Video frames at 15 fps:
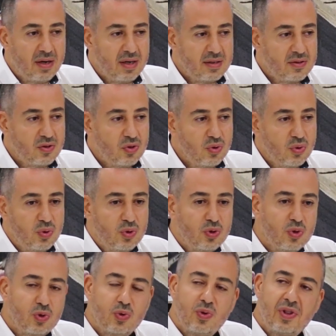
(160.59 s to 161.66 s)
us to
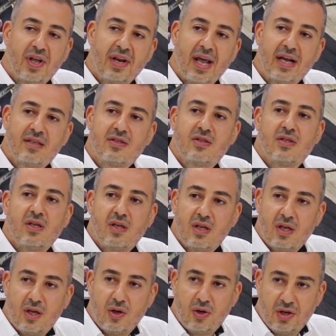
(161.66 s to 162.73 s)
do the next
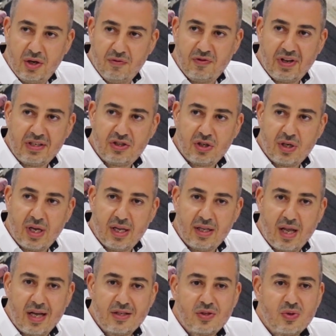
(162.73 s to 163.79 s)
innovation.
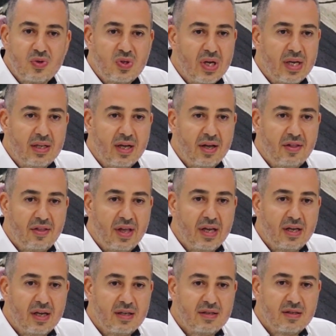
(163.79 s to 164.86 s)
And as you said, I
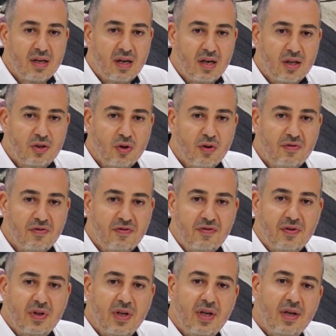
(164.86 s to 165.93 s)
think it's a lot
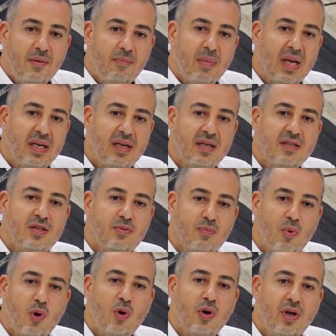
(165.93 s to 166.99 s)
of many
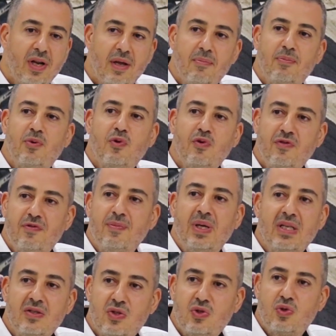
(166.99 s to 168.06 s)
small
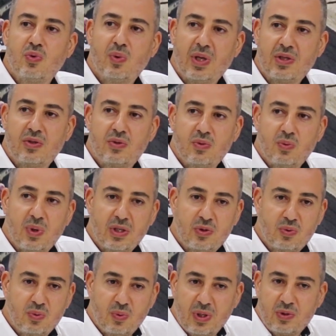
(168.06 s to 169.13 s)
improvements to
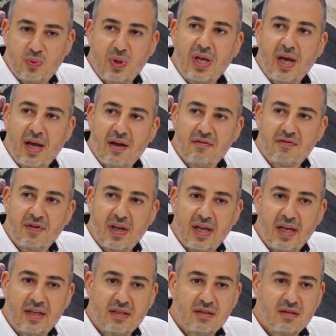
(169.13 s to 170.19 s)
what we have,
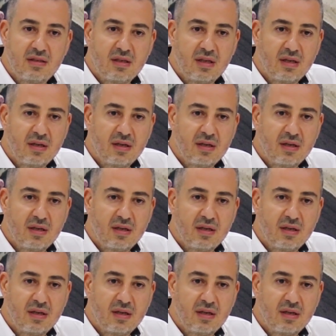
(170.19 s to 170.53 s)
and